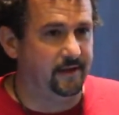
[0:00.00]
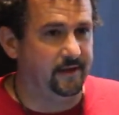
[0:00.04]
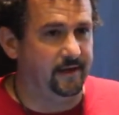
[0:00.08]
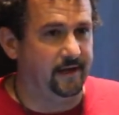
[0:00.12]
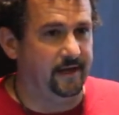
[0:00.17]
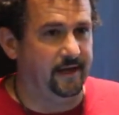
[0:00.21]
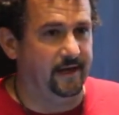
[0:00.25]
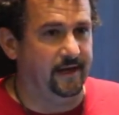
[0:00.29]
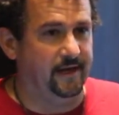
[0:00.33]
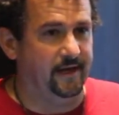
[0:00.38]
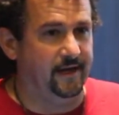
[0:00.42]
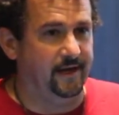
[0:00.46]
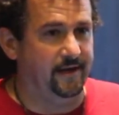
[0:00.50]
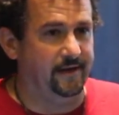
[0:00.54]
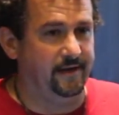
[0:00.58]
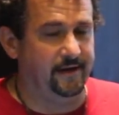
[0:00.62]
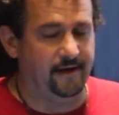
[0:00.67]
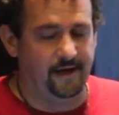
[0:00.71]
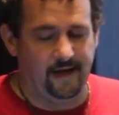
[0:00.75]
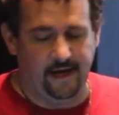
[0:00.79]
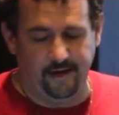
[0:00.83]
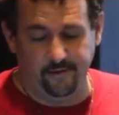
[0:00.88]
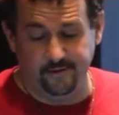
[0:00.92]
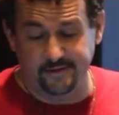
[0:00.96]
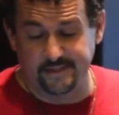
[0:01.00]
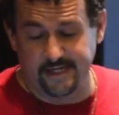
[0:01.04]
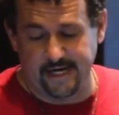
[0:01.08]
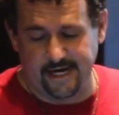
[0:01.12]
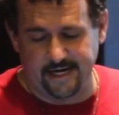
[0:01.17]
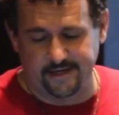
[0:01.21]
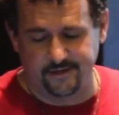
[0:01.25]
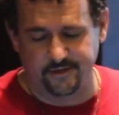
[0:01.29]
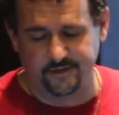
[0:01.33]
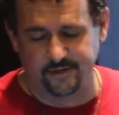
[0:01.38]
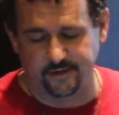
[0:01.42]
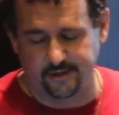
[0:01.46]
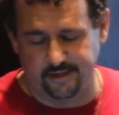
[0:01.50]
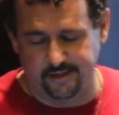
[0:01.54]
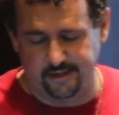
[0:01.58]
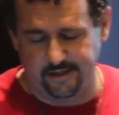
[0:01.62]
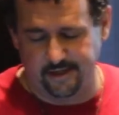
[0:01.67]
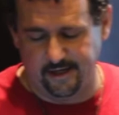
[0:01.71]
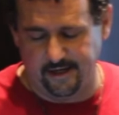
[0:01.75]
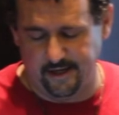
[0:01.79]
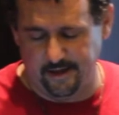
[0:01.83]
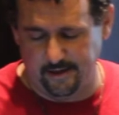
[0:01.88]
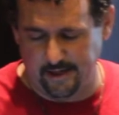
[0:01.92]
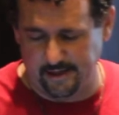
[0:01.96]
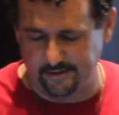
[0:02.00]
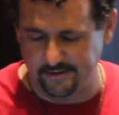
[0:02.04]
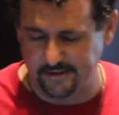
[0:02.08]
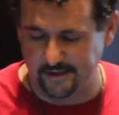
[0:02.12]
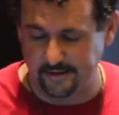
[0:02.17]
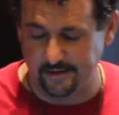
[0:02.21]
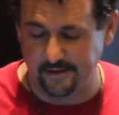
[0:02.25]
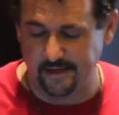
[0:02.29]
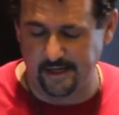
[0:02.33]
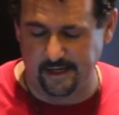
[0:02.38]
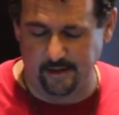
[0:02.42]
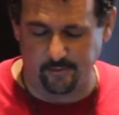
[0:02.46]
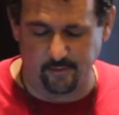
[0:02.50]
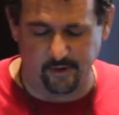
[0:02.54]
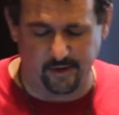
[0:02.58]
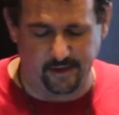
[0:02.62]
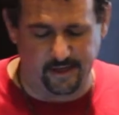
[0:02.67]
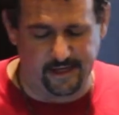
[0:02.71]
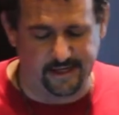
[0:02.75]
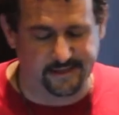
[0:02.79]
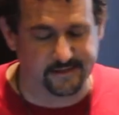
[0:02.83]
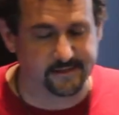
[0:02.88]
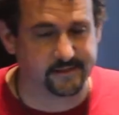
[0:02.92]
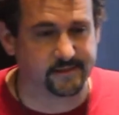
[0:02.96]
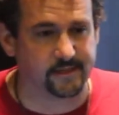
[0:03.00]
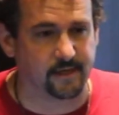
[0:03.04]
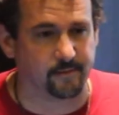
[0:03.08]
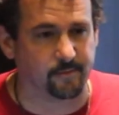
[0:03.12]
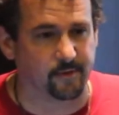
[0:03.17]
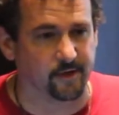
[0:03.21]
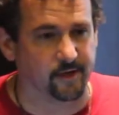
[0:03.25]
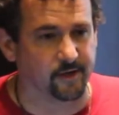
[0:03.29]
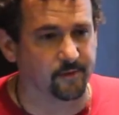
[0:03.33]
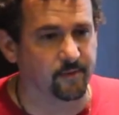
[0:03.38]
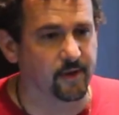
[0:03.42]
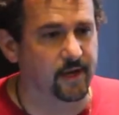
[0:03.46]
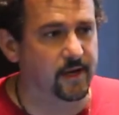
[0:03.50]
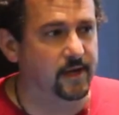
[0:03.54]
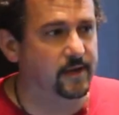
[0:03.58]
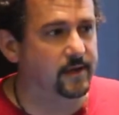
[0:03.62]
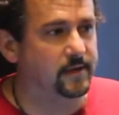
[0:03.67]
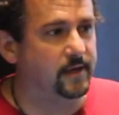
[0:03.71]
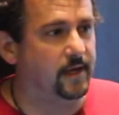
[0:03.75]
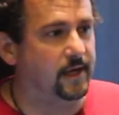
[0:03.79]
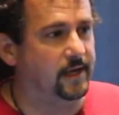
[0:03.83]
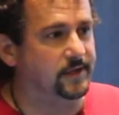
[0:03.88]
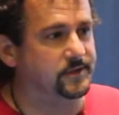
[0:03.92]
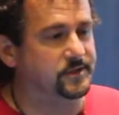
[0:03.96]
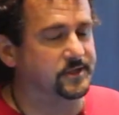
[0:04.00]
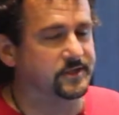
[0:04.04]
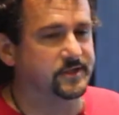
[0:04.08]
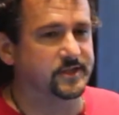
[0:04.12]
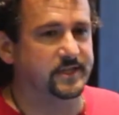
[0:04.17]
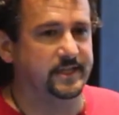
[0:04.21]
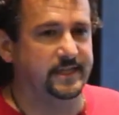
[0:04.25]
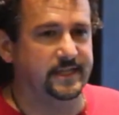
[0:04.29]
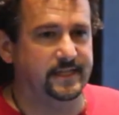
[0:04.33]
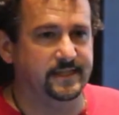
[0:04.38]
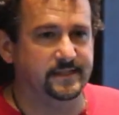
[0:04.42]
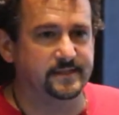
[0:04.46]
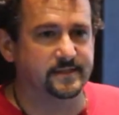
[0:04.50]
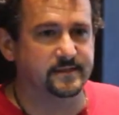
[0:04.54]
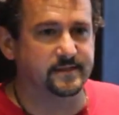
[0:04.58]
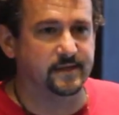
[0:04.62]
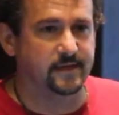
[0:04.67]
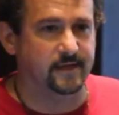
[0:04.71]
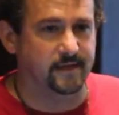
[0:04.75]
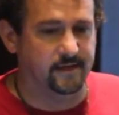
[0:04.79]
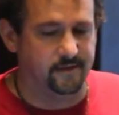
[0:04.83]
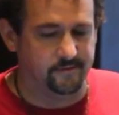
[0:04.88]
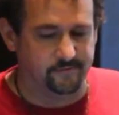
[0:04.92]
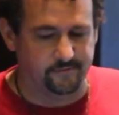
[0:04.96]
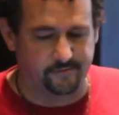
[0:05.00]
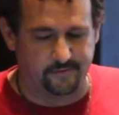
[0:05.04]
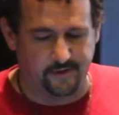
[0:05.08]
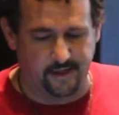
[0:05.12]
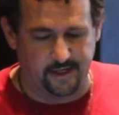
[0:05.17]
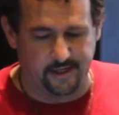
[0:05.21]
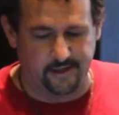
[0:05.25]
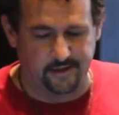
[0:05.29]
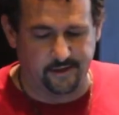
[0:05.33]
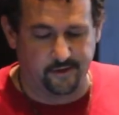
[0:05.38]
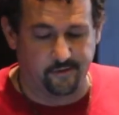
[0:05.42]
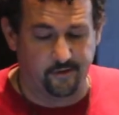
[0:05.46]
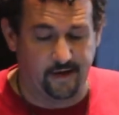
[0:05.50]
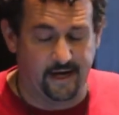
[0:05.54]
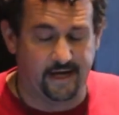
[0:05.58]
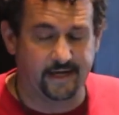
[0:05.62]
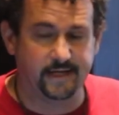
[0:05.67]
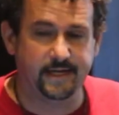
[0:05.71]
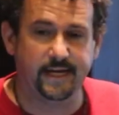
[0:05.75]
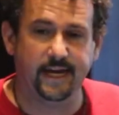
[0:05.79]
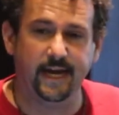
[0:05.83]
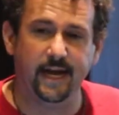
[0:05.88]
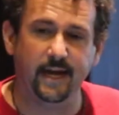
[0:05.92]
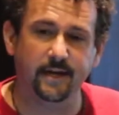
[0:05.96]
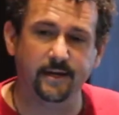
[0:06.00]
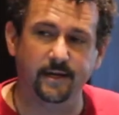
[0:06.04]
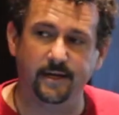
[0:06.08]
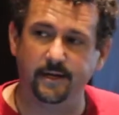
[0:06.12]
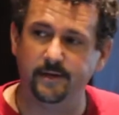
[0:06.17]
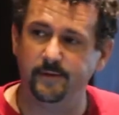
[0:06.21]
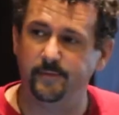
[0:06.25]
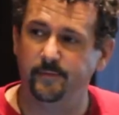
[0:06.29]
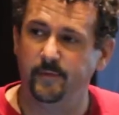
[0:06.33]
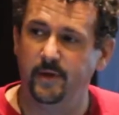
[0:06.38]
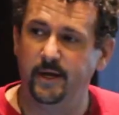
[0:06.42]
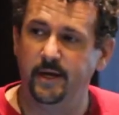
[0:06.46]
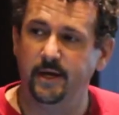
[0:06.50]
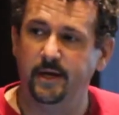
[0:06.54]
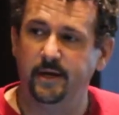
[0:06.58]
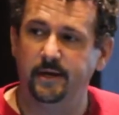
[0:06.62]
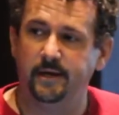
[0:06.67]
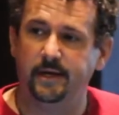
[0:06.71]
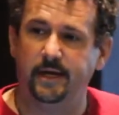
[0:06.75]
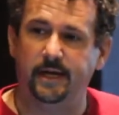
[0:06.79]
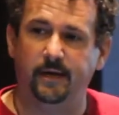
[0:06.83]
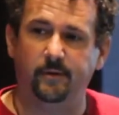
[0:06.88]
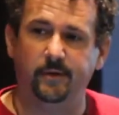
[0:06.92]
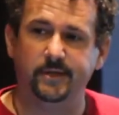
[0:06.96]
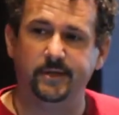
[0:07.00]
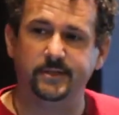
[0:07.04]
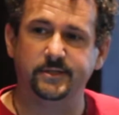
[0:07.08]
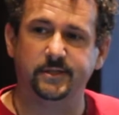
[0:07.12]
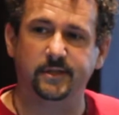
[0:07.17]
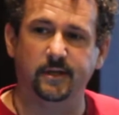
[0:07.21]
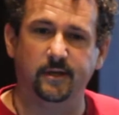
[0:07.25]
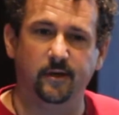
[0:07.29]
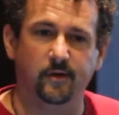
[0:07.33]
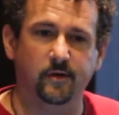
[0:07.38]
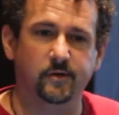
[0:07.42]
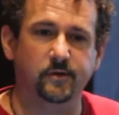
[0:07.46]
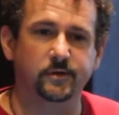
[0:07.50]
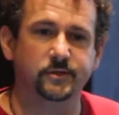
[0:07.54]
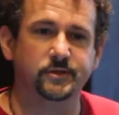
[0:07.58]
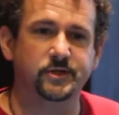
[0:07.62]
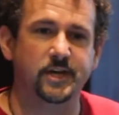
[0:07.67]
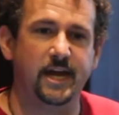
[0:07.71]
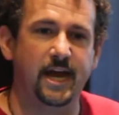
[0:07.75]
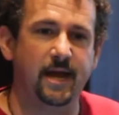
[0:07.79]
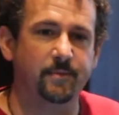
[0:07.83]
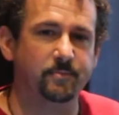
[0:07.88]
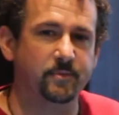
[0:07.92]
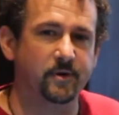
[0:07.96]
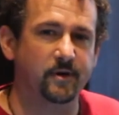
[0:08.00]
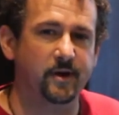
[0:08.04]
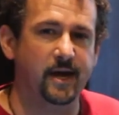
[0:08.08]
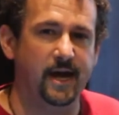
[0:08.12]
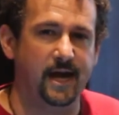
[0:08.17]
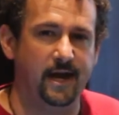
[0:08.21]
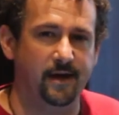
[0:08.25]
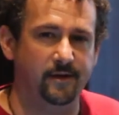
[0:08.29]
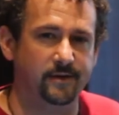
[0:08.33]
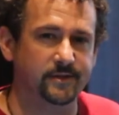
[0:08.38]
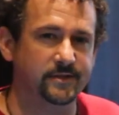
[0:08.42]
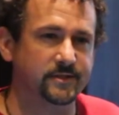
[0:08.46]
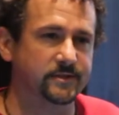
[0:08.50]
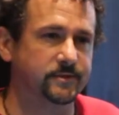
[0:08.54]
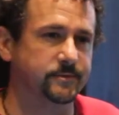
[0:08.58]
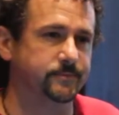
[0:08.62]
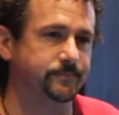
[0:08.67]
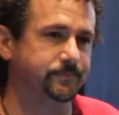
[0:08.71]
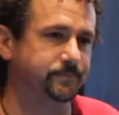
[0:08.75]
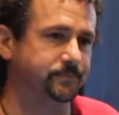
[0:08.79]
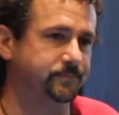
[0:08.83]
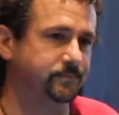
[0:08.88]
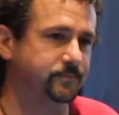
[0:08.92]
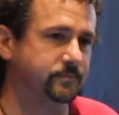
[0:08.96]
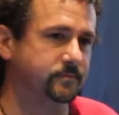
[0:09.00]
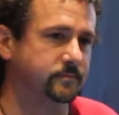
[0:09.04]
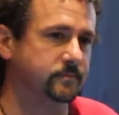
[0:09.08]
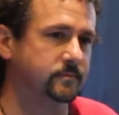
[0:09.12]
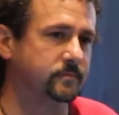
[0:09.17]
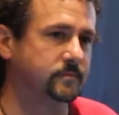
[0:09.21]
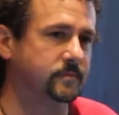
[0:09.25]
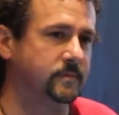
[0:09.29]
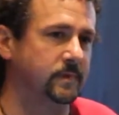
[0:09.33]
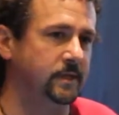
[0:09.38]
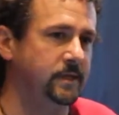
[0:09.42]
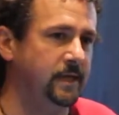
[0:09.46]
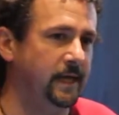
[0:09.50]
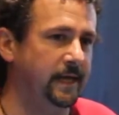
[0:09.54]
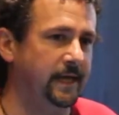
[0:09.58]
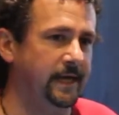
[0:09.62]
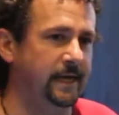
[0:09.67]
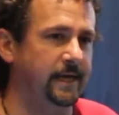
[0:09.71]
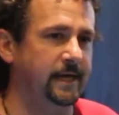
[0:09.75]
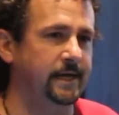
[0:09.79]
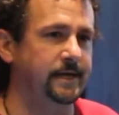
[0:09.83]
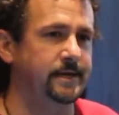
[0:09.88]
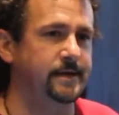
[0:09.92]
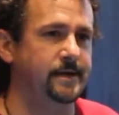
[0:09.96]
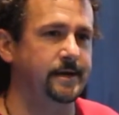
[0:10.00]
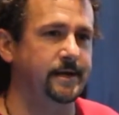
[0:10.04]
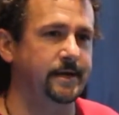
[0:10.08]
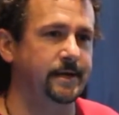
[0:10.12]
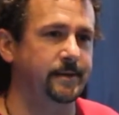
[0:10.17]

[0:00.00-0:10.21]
And I was actually, I was in Cameron last summer, just east of the Grand Canyon, and I went to the local chapter house, and